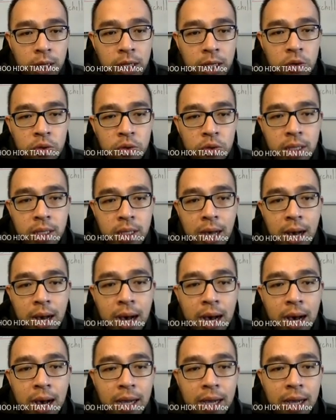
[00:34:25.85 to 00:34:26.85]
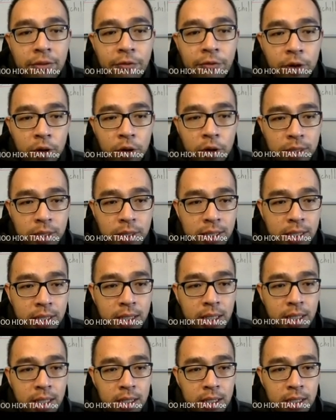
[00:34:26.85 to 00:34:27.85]
using a high
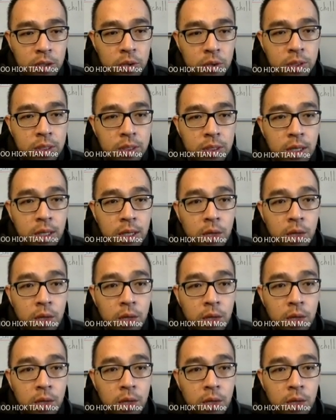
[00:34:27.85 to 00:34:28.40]
frequency is used.